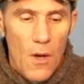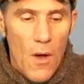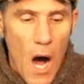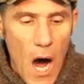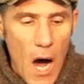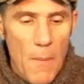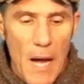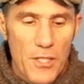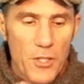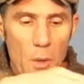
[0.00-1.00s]

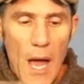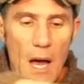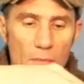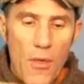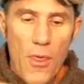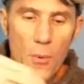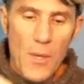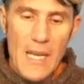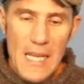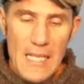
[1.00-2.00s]
I do have
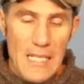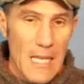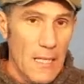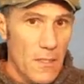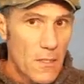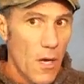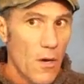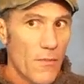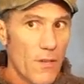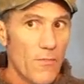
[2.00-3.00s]
3 sets
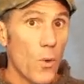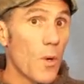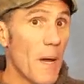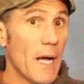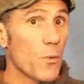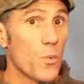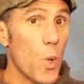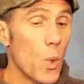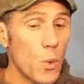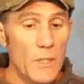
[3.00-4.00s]
of the 4-pack
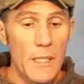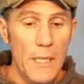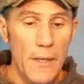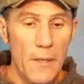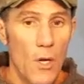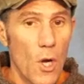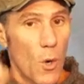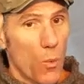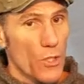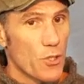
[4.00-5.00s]
rolls in here,
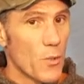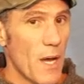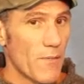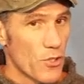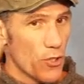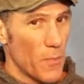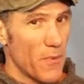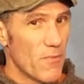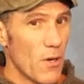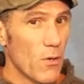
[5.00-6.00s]
which do have a strip
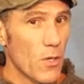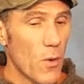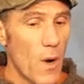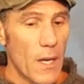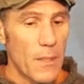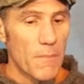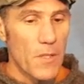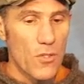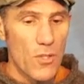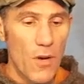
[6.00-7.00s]
of Velcro on it, the
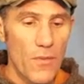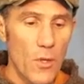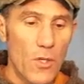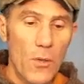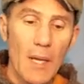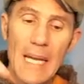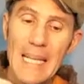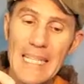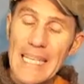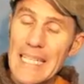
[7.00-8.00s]
soft Velcro, and on
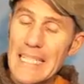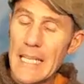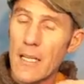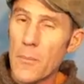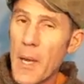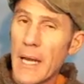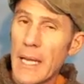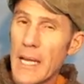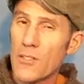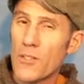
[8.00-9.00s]
the inside of the bag
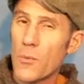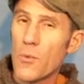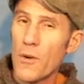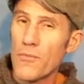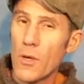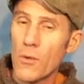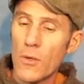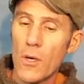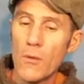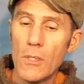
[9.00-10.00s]
has the rough
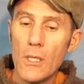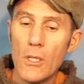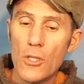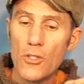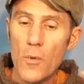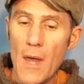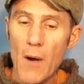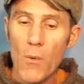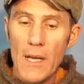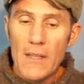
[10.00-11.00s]
Velcro. So that
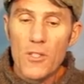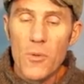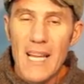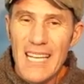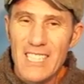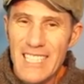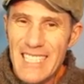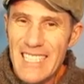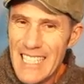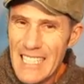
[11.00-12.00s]
way these will actually
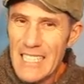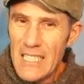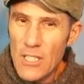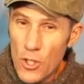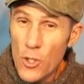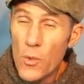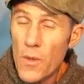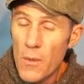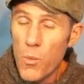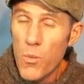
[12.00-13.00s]
stick to
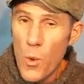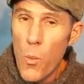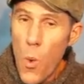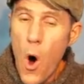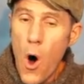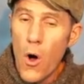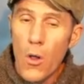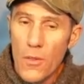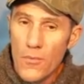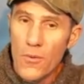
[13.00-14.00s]
the wall,
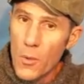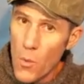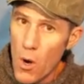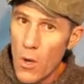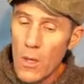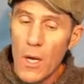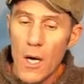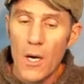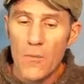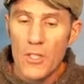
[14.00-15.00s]
the front wall of the